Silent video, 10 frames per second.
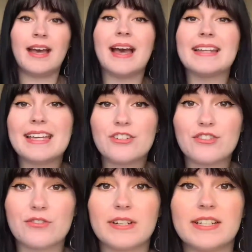And each
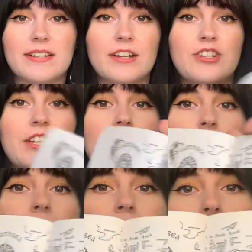story does actually
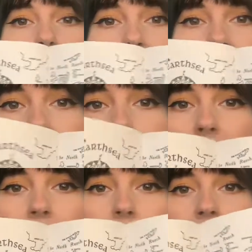open up with a
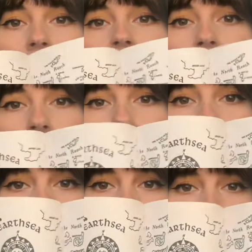map
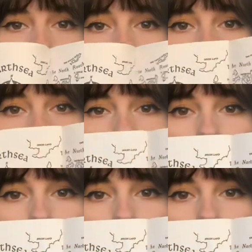of Earthsea. So this was